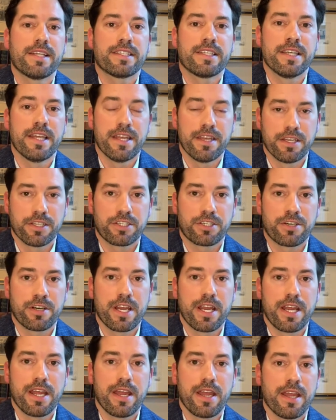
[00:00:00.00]
as an
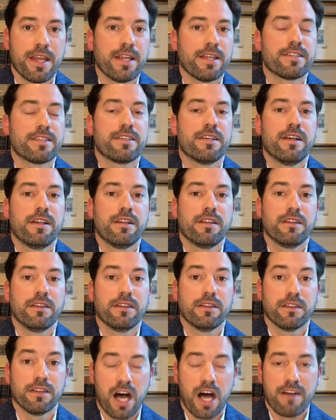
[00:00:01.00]
industry is
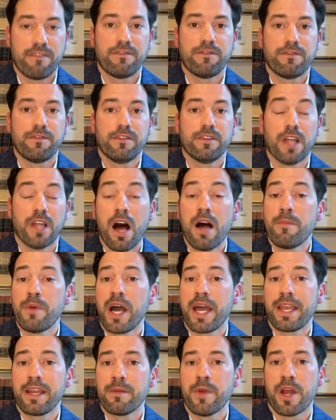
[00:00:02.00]
law,
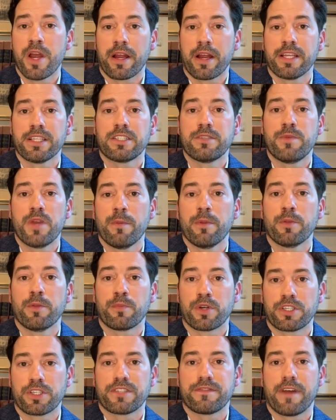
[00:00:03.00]
law-abiding Americans to be able to
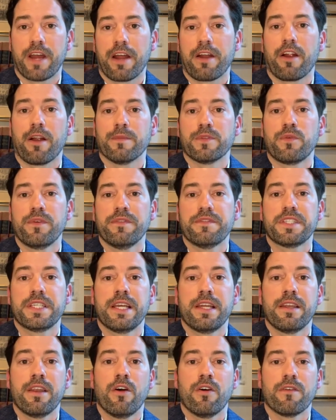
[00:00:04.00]
purchase firearms. We've
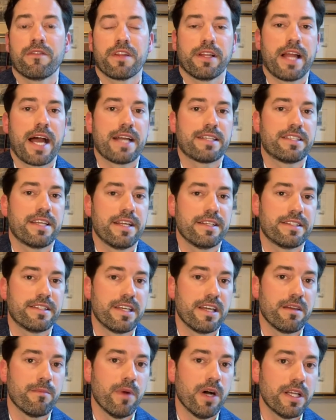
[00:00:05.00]
seen over the last
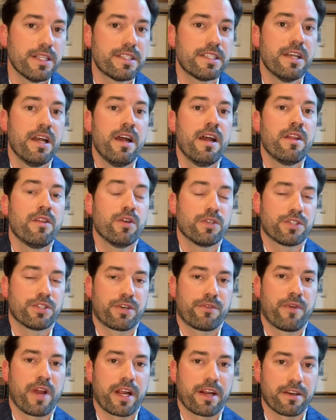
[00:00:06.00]
18 months, those
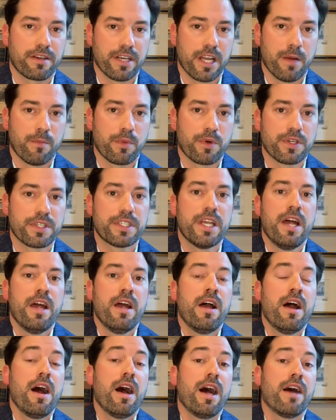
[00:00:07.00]
are record numbers.
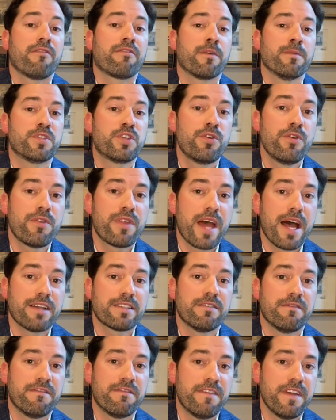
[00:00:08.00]
Uh, from
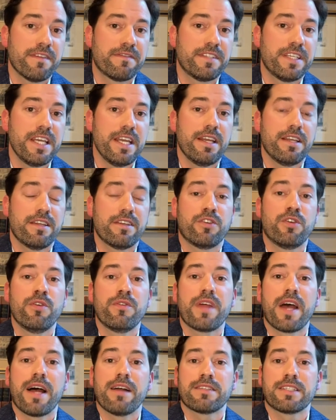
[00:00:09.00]
2015 to
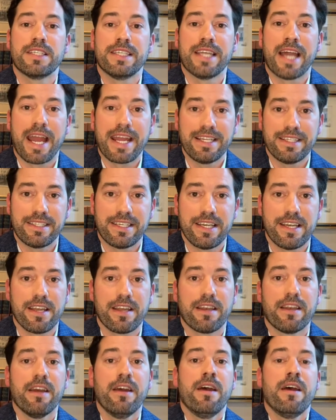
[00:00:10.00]

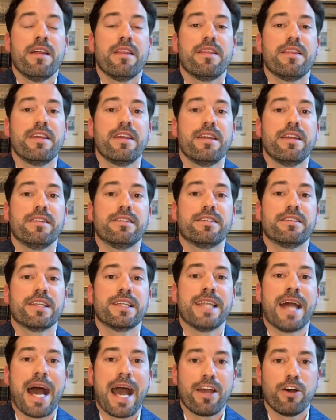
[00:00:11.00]
2019, the
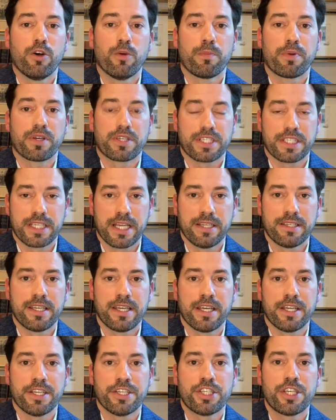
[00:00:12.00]
denial
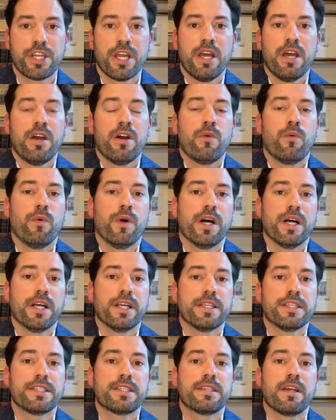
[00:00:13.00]
percentage
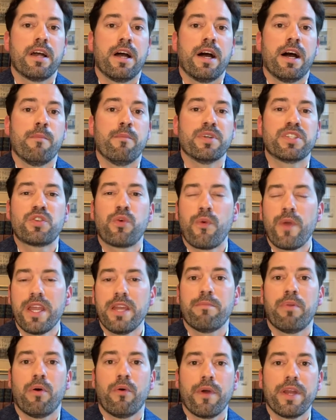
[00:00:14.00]
was uh,
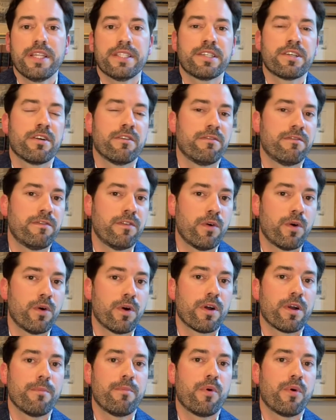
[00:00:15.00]
between
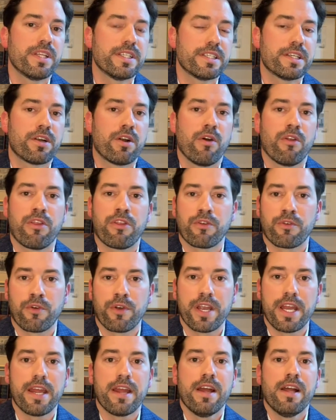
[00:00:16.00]
0.04,
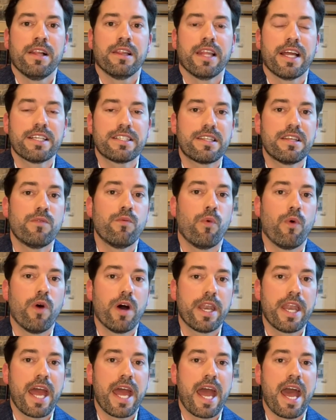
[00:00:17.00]
0.03, less than
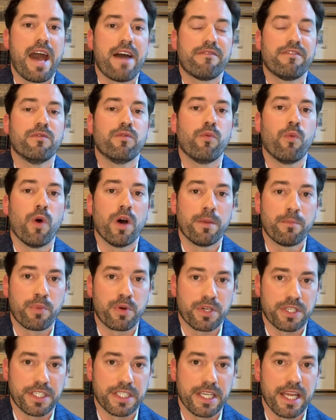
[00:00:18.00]
one half of
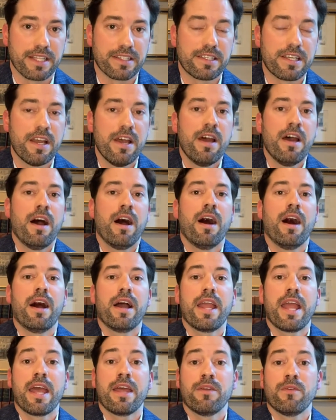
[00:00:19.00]
1%.
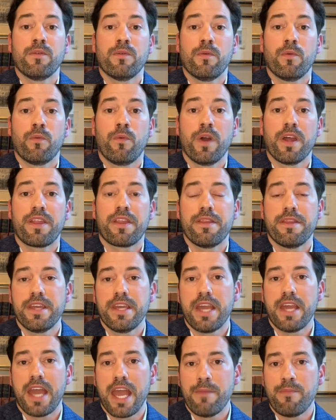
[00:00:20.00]
Uh, and with
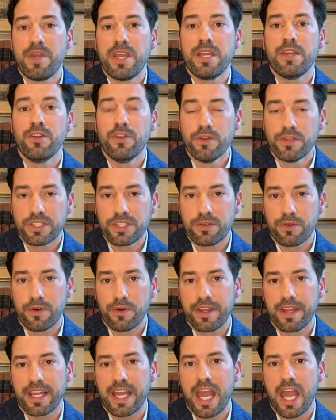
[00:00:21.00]
the AP news
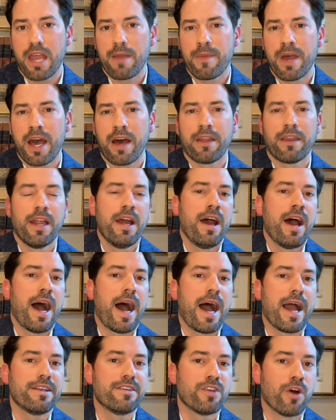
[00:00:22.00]
story that came out,
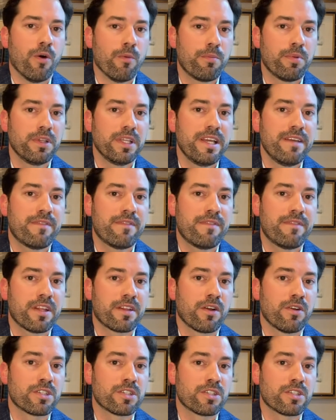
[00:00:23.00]
I don't believe that
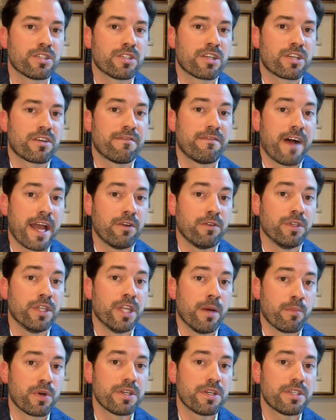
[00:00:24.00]
those are final
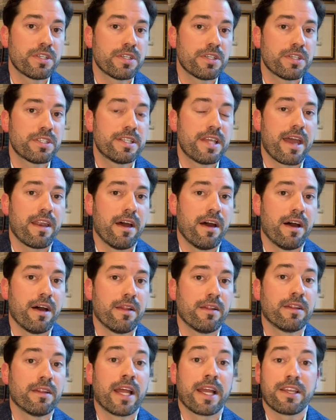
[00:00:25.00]
numbers. That,
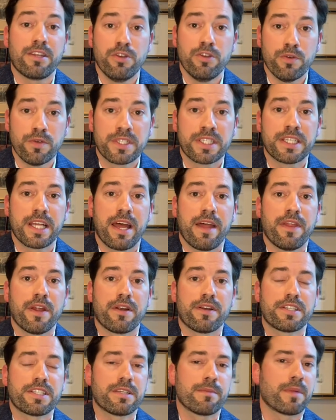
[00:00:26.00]
uh, like you said,
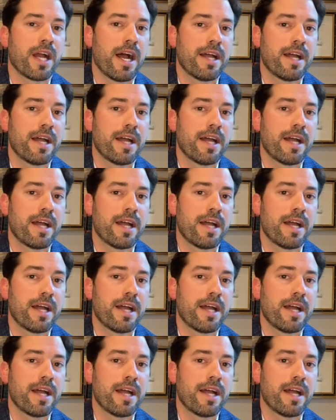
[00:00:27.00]
there's some